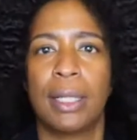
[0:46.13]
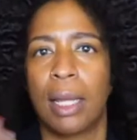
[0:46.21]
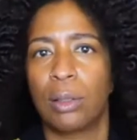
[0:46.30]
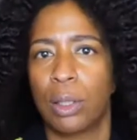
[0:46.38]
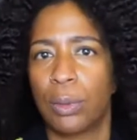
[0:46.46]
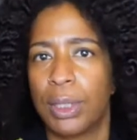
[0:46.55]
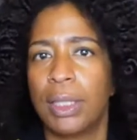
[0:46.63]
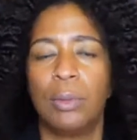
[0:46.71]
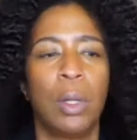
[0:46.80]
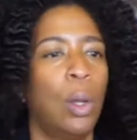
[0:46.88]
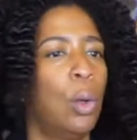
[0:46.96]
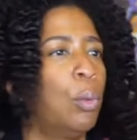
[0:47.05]
download it,
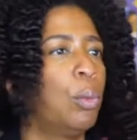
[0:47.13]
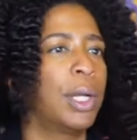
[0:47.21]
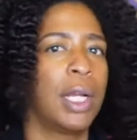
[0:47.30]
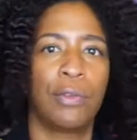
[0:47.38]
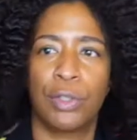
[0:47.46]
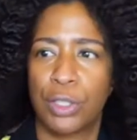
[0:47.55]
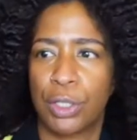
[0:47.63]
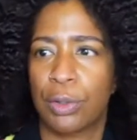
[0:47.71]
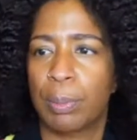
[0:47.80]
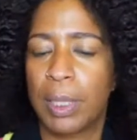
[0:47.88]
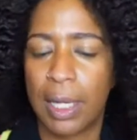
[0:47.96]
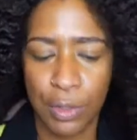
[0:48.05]
whatever's your
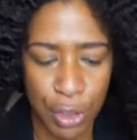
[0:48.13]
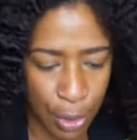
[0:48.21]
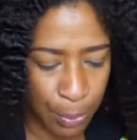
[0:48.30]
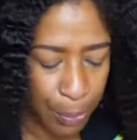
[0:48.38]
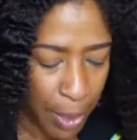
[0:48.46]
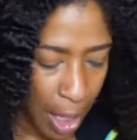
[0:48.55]
pleasure.